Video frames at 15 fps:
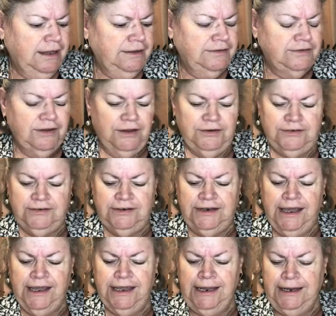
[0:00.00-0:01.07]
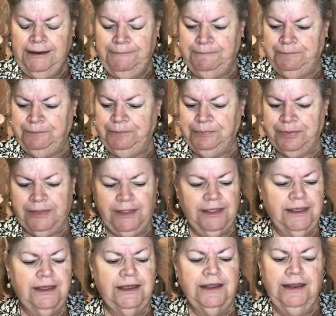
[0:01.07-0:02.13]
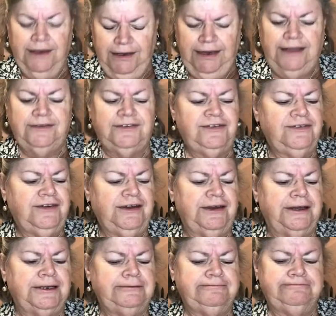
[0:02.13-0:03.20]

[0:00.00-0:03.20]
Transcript: So today, let's start.